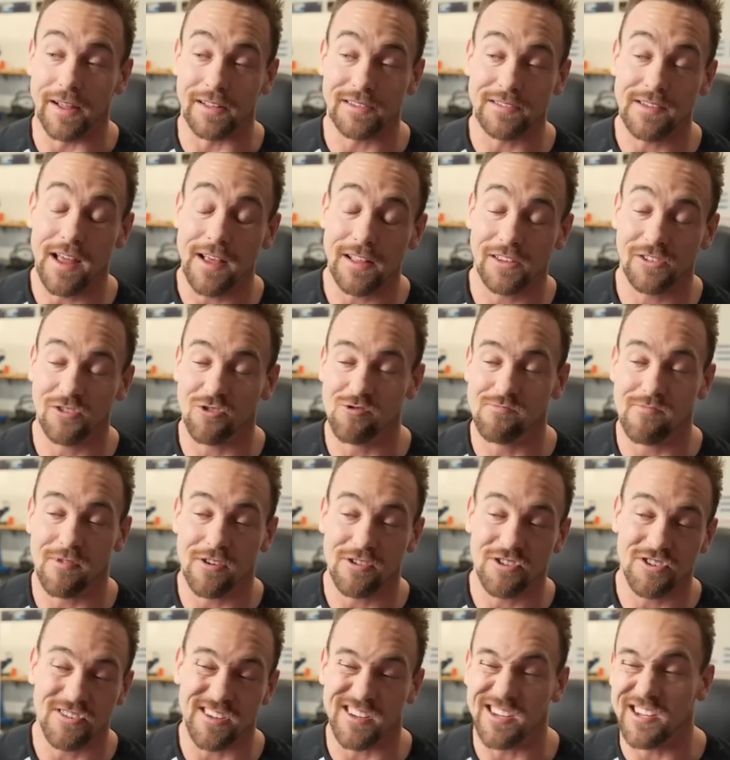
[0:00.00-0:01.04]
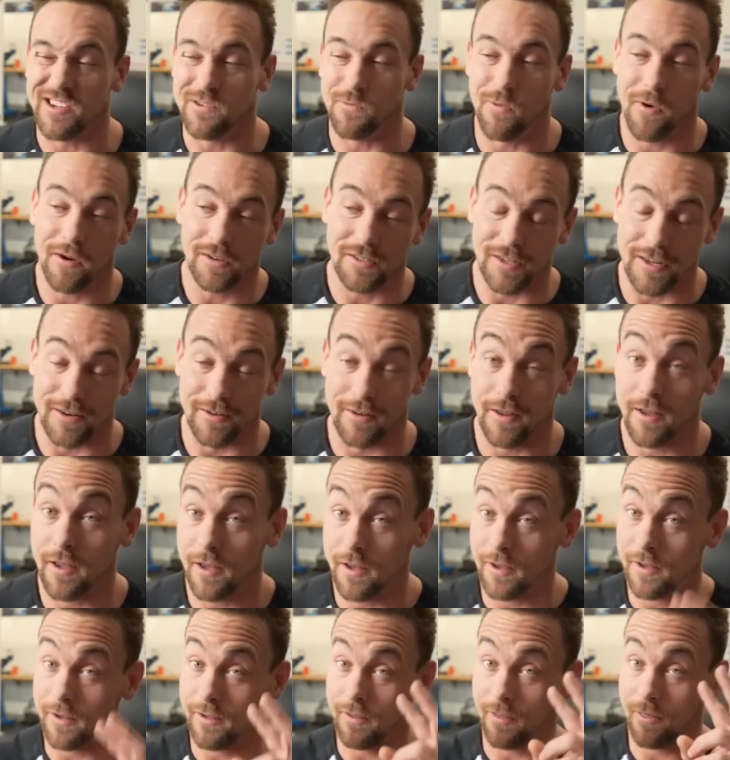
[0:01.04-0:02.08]
it's not so much that he wasn't
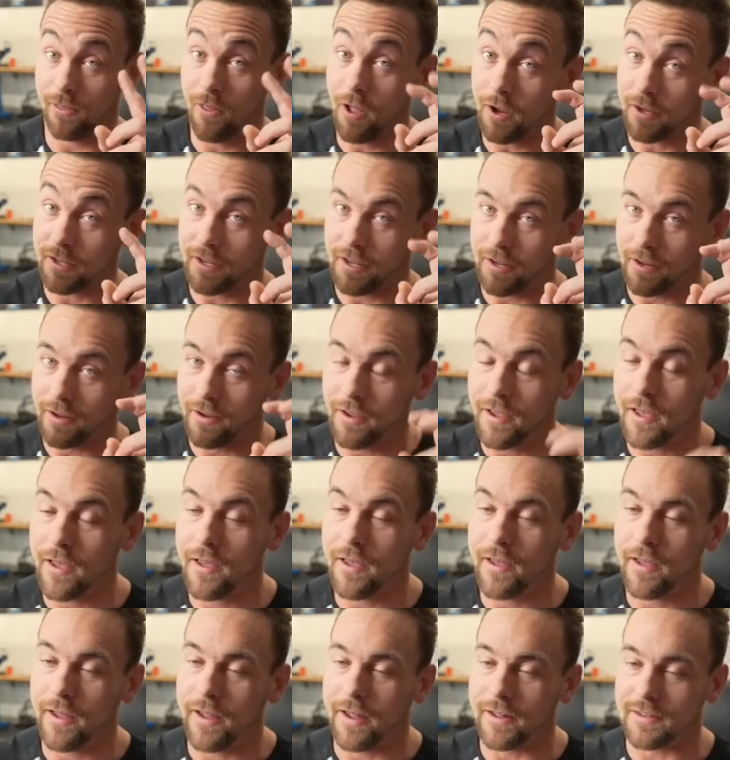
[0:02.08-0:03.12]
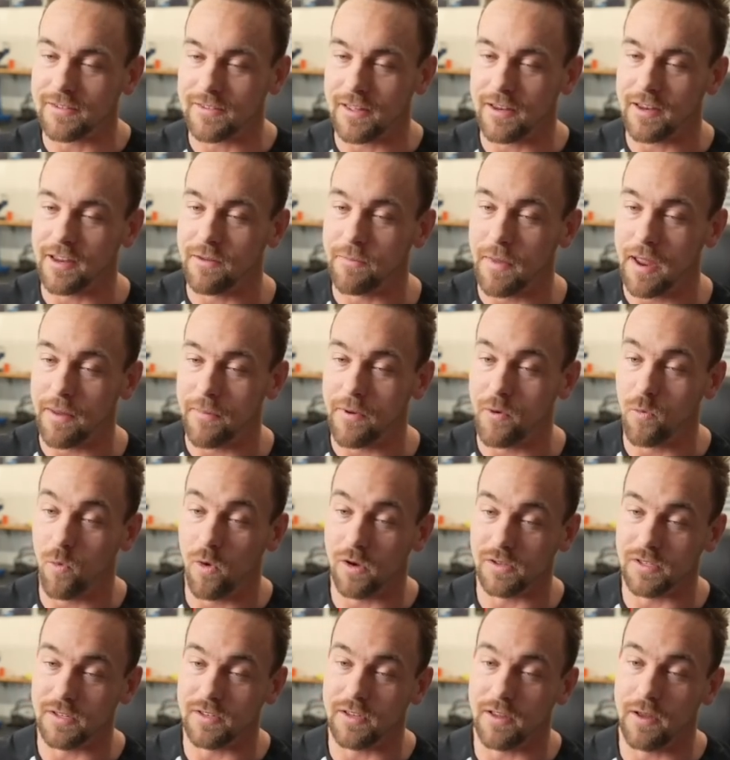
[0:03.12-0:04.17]
lucky, it's that he maybe
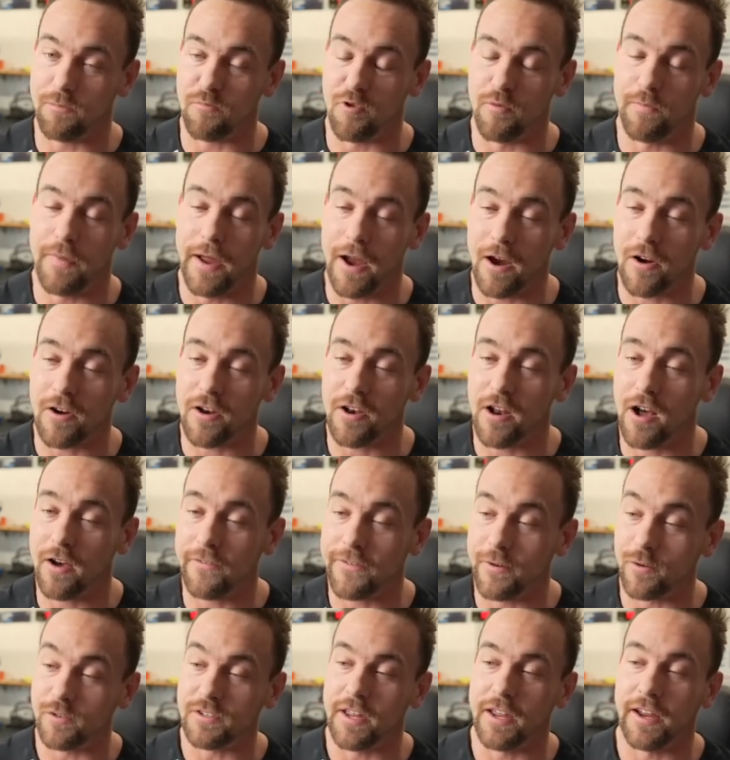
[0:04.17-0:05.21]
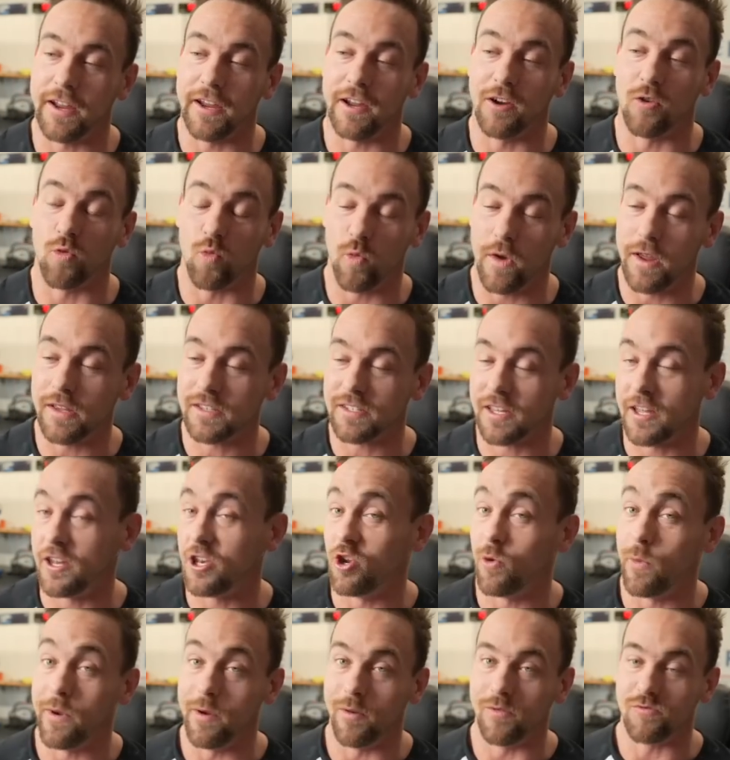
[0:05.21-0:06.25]
wasn't prepared enough. He was taking a risk, he
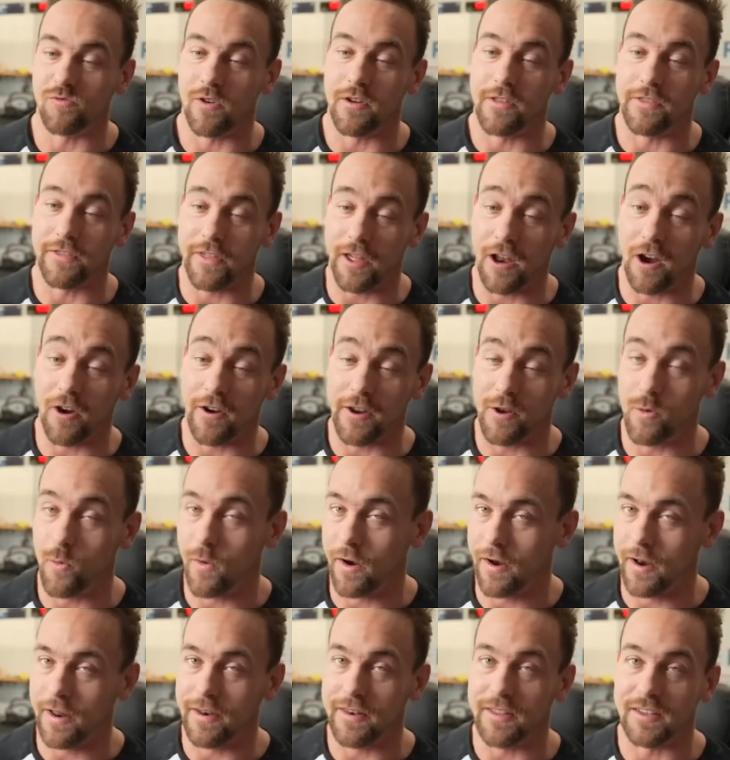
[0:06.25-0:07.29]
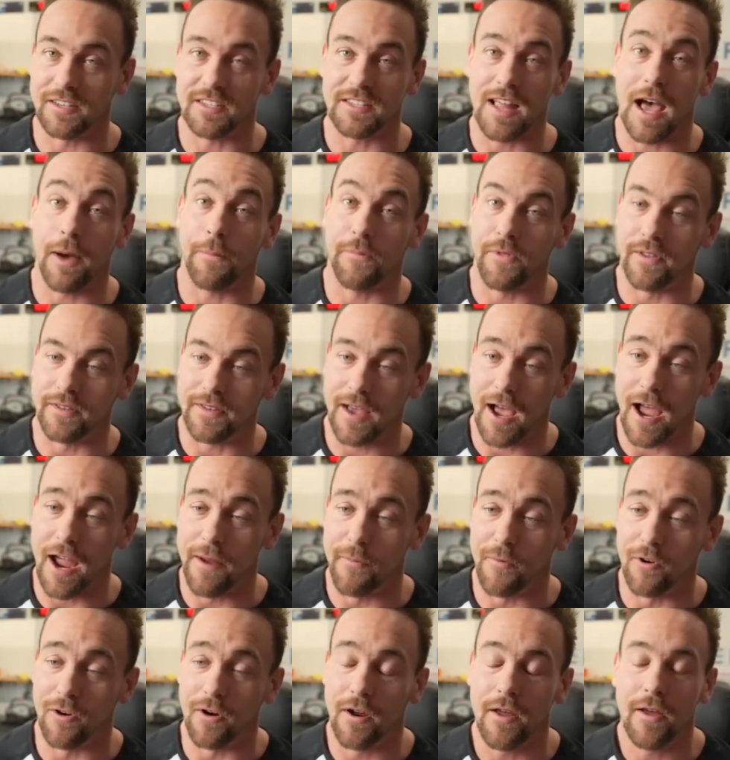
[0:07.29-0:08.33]
knew he was right there, he wanted to stop the
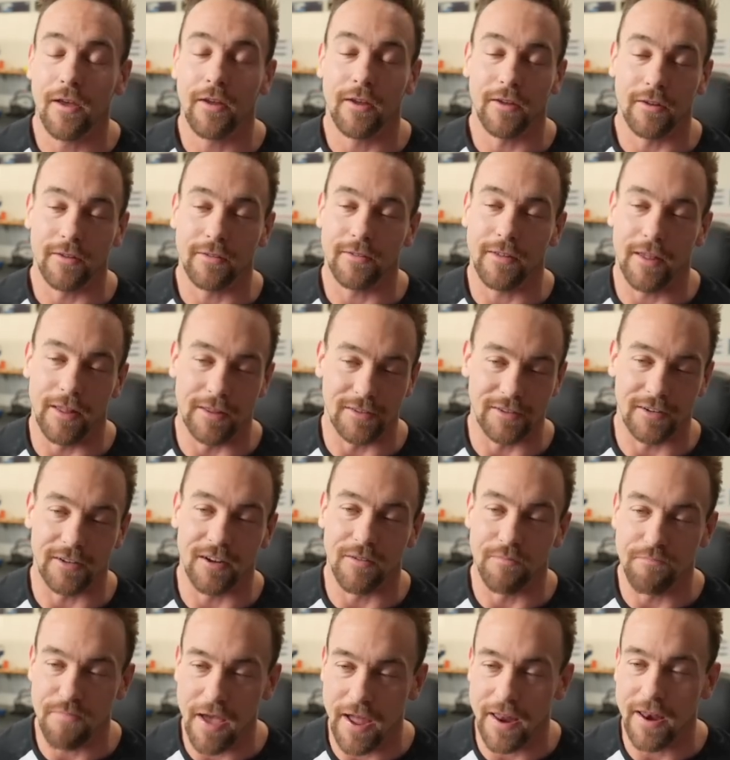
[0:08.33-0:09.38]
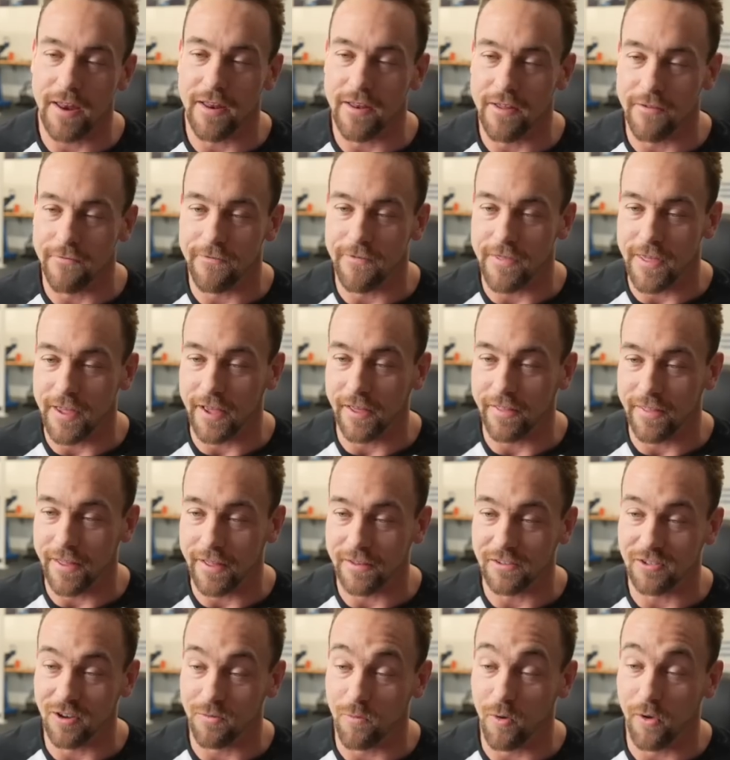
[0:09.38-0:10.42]
timer. It's a competitive thing
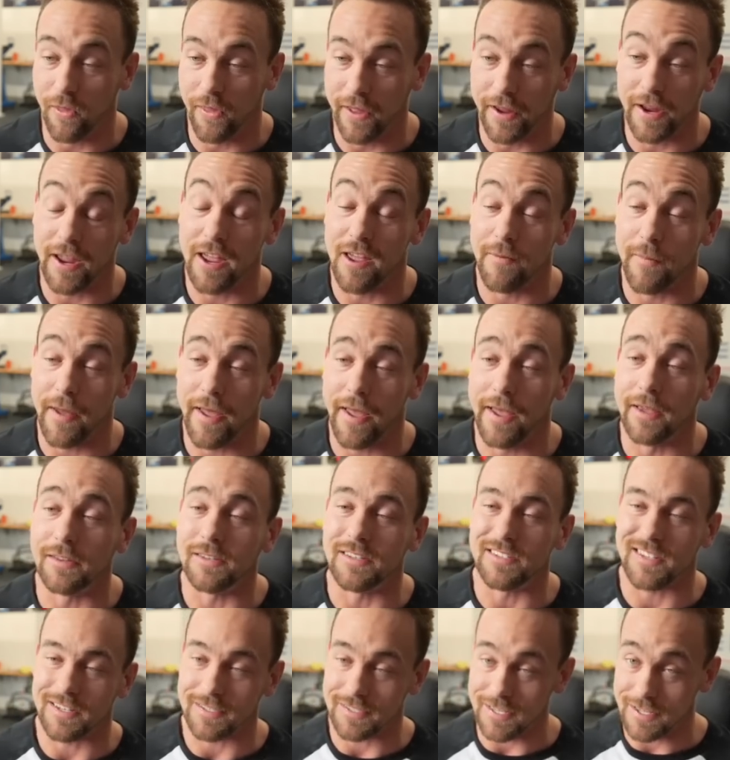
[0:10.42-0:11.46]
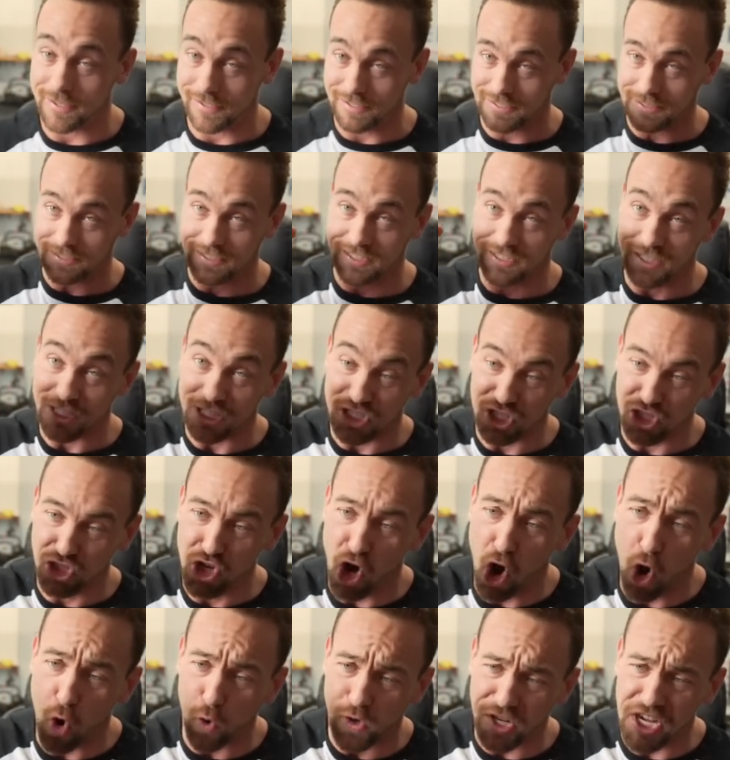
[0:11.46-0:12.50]
that someone like him has. He's got that, let's
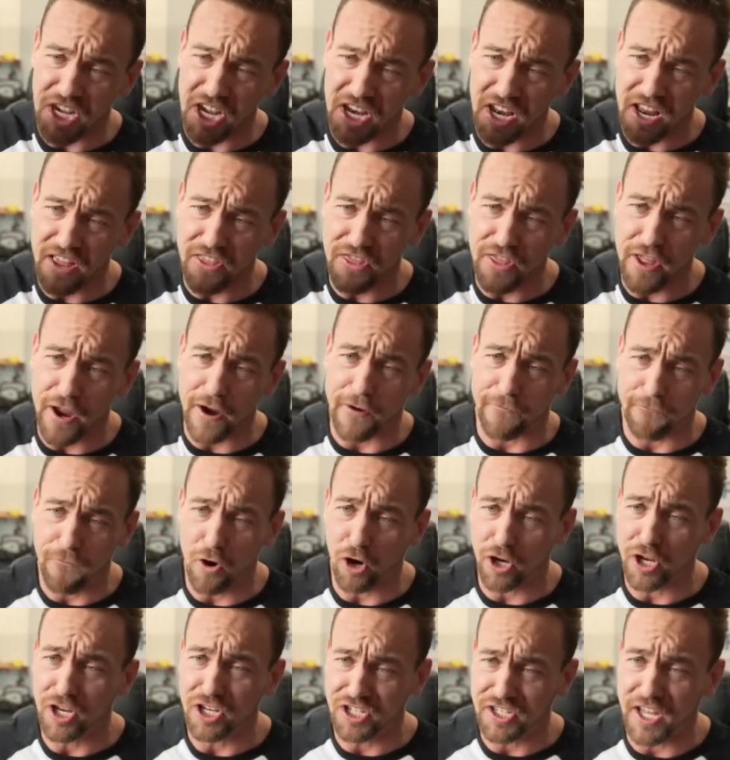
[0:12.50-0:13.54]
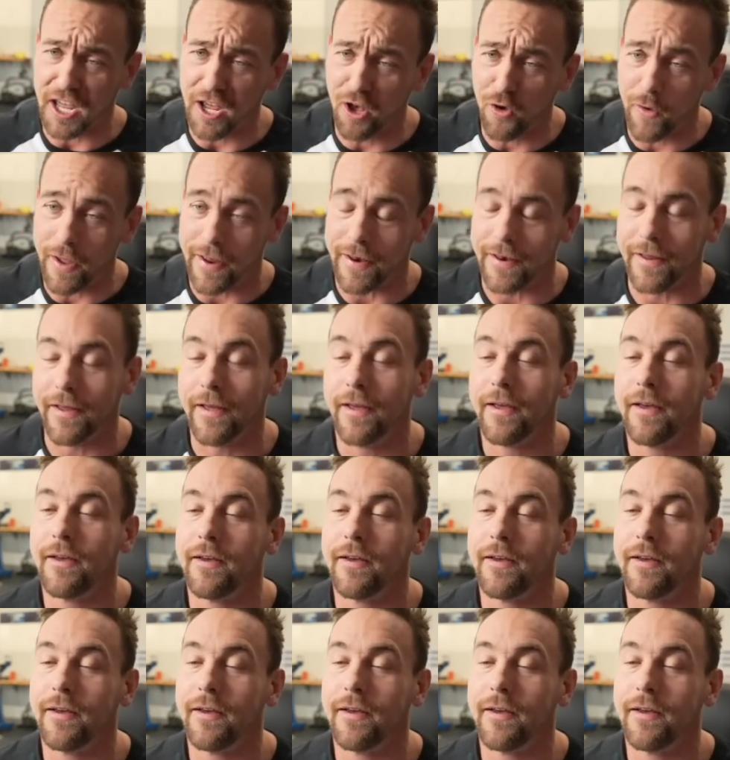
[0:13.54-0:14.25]
go, get in there, fucking kill it.